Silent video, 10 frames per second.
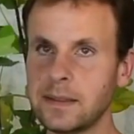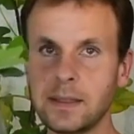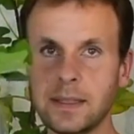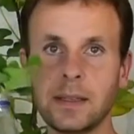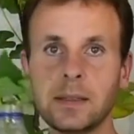
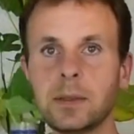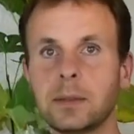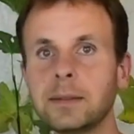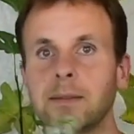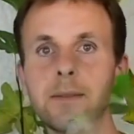Here,
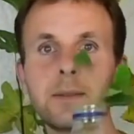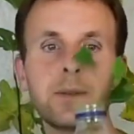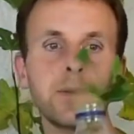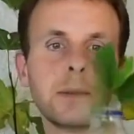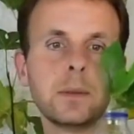
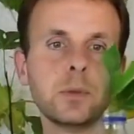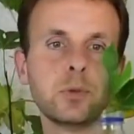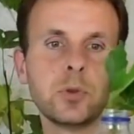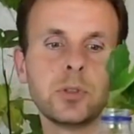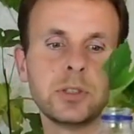the
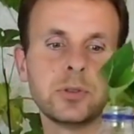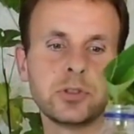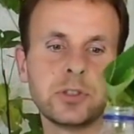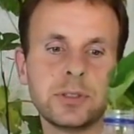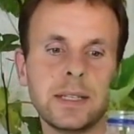rooting
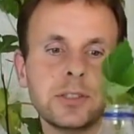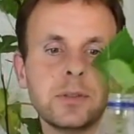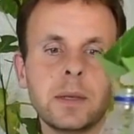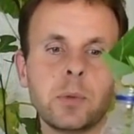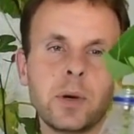usually takes
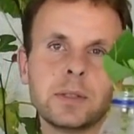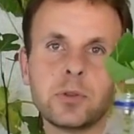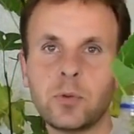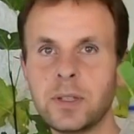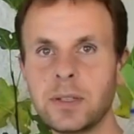about 1
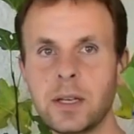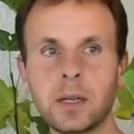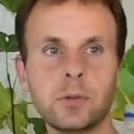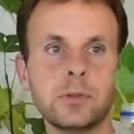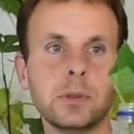to
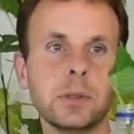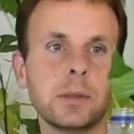1.5